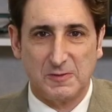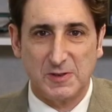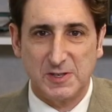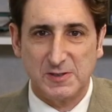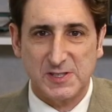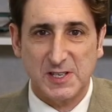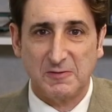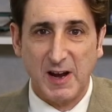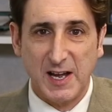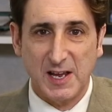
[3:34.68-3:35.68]

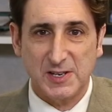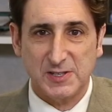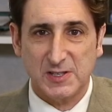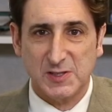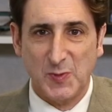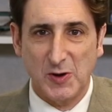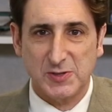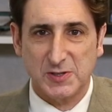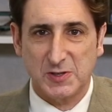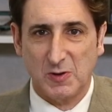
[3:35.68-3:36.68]
Reducing radiation
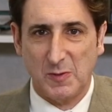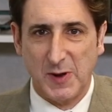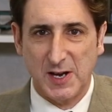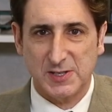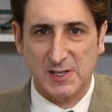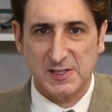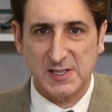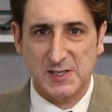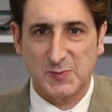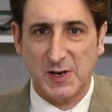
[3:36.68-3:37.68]
exposure to our
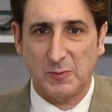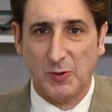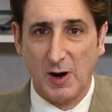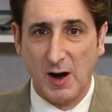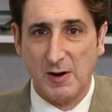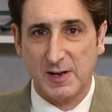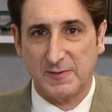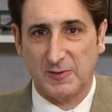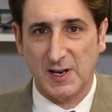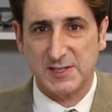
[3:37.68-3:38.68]
patients has been a priority for